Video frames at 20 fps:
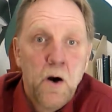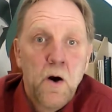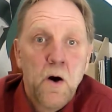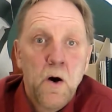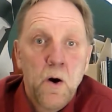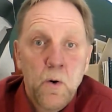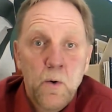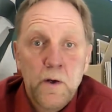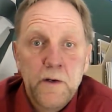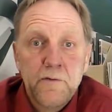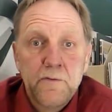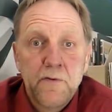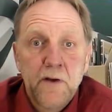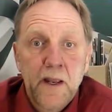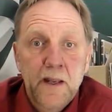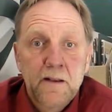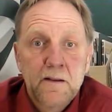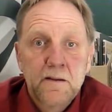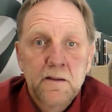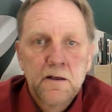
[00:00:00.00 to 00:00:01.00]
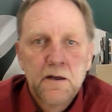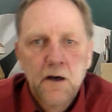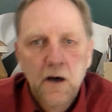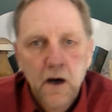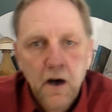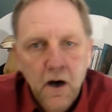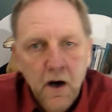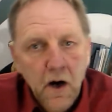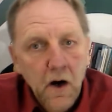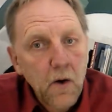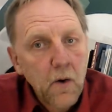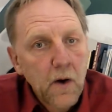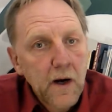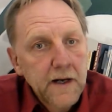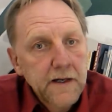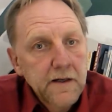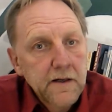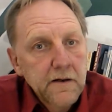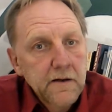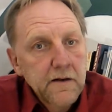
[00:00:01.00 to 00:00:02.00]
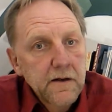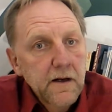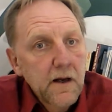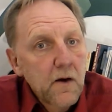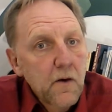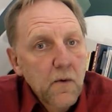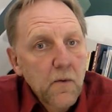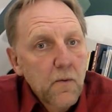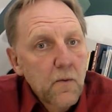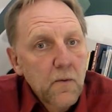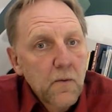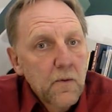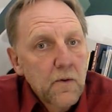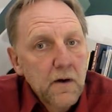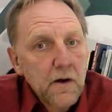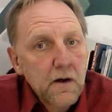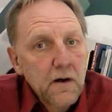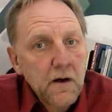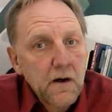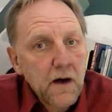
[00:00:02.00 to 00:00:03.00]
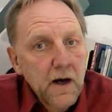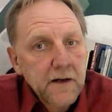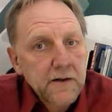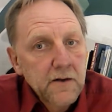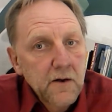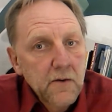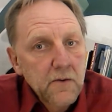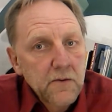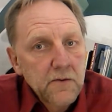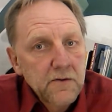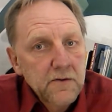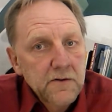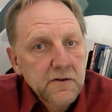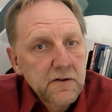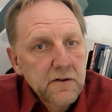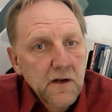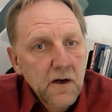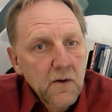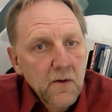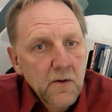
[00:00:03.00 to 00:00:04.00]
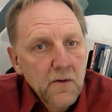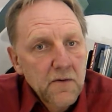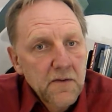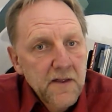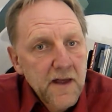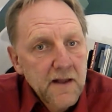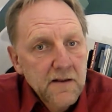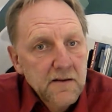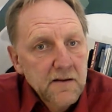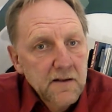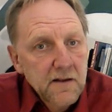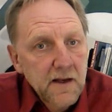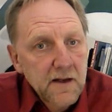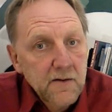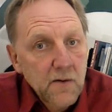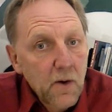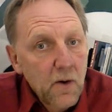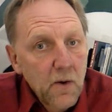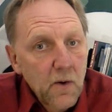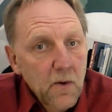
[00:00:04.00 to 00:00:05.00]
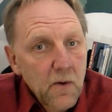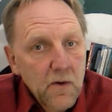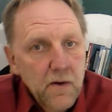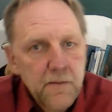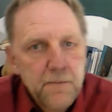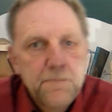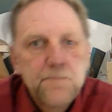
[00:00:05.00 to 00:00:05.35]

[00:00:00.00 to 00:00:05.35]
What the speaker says: Oh, in fact, I didn't know, I don't know that at all.